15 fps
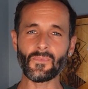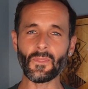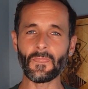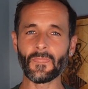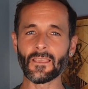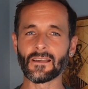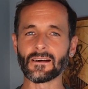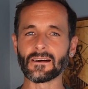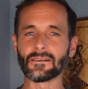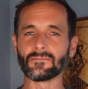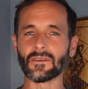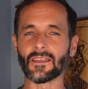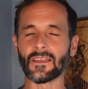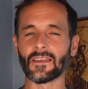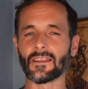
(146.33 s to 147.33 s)

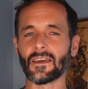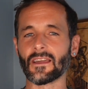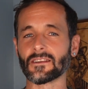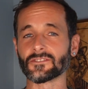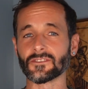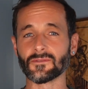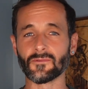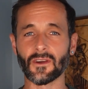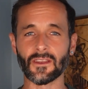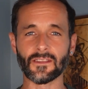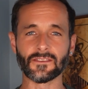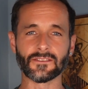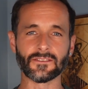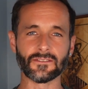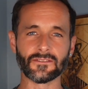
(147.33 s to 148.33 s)
And I actually
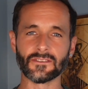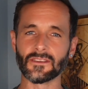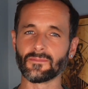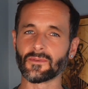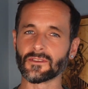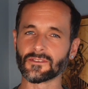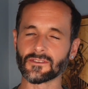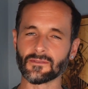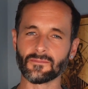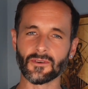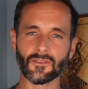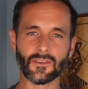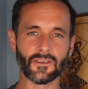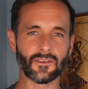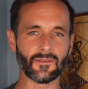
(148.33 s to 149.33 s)
went deep into
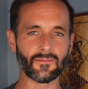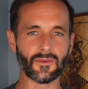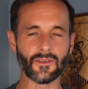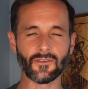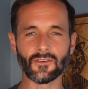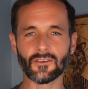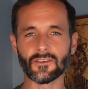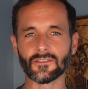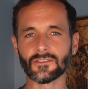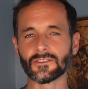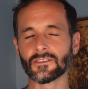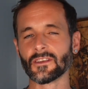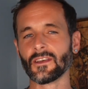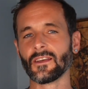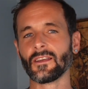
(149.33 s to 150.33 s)
building
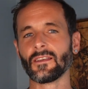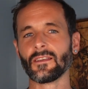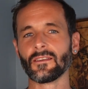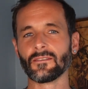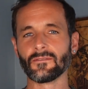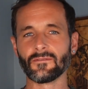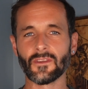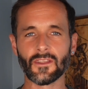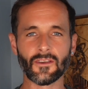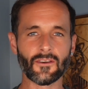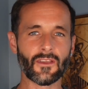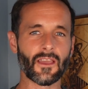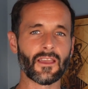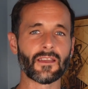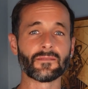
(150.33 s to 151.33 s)
computers, video
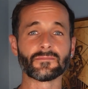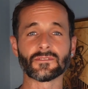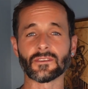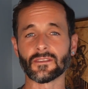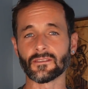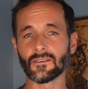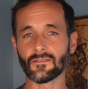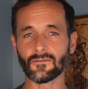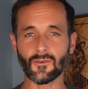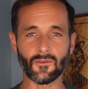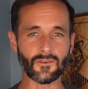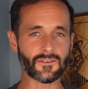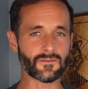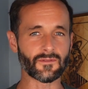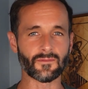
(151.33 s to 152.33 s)
games, and of
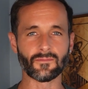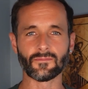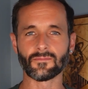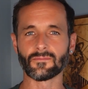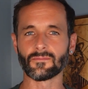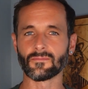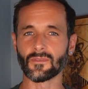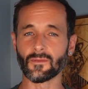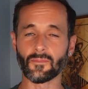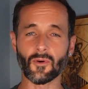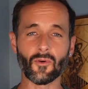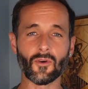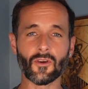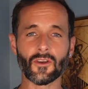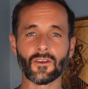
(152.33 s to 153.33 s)
course with the
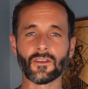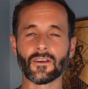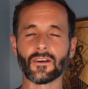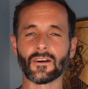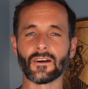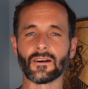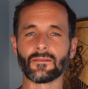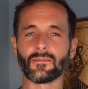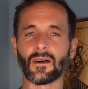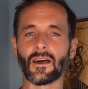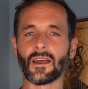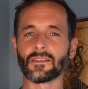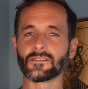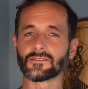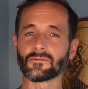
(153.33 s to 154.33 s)
porn,
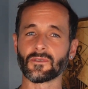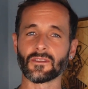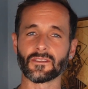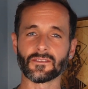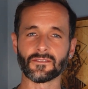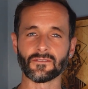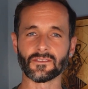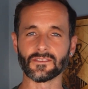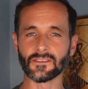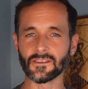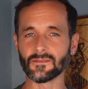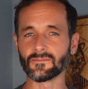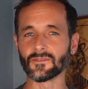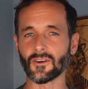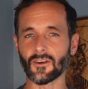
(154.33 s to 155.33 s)
I just went into a
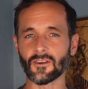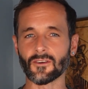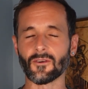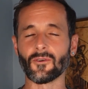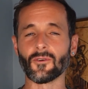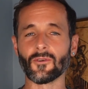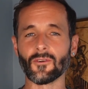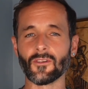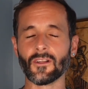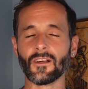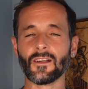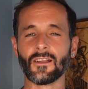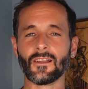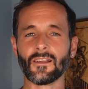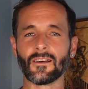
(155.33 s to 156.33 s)
deep dark hole,
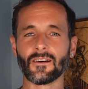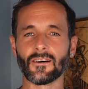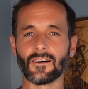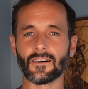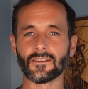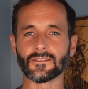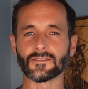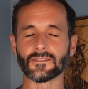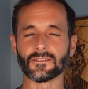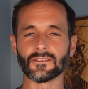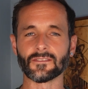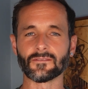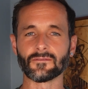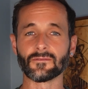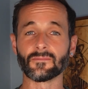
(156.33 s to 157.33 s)
honestly,
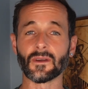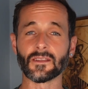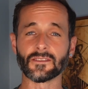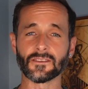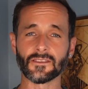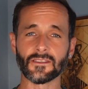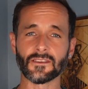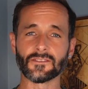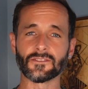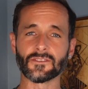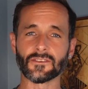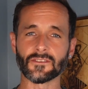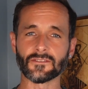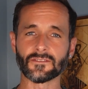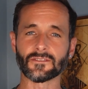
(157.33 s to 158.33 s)
through my teenage
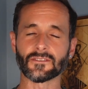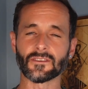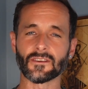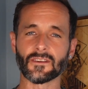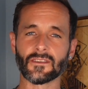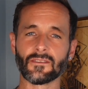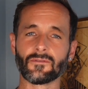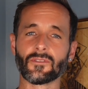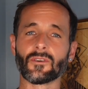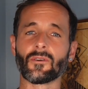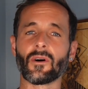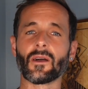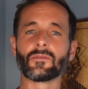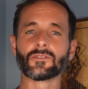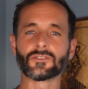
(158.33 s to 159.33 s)
years. Even though
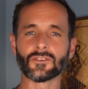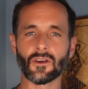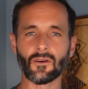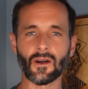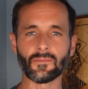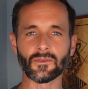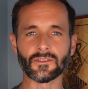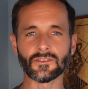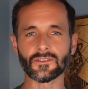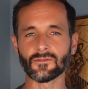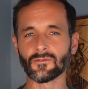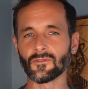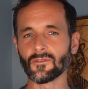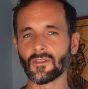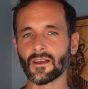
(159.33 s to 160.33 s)
I would show up in
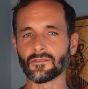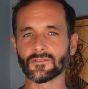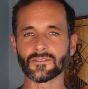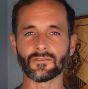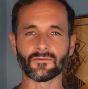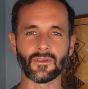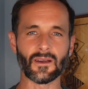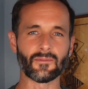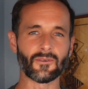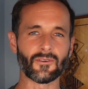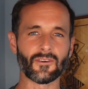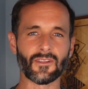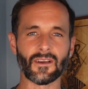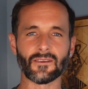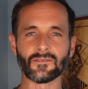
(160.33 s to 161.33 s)
school, I was the
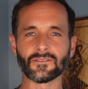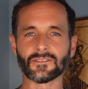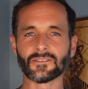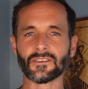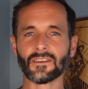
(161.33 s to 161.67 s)
rebel. I was,